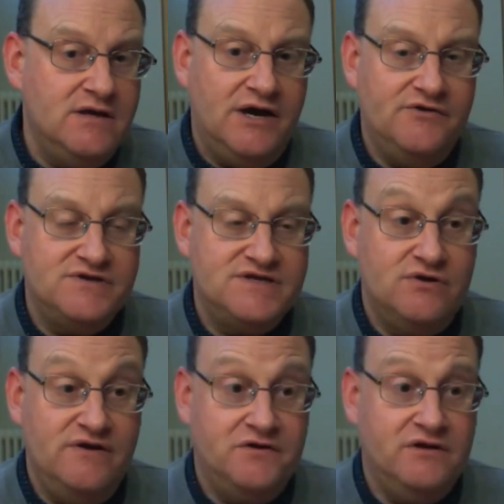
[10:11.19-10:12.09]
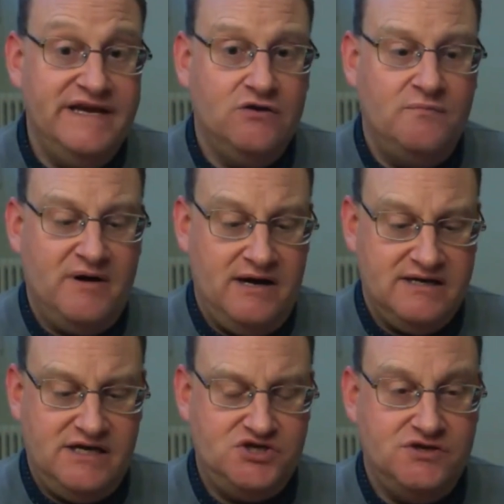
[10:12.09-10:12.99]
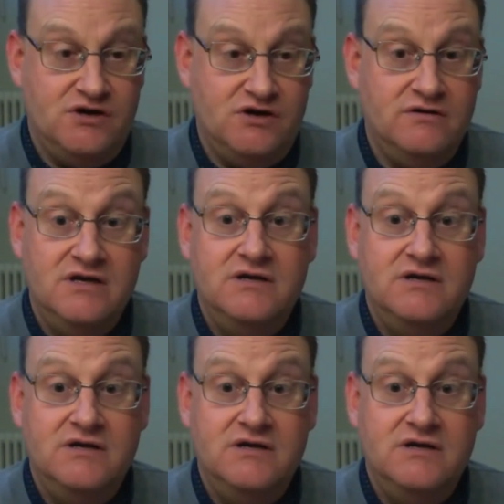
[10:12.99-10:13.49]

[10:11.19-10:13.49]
And also, if you're a legal practitioner,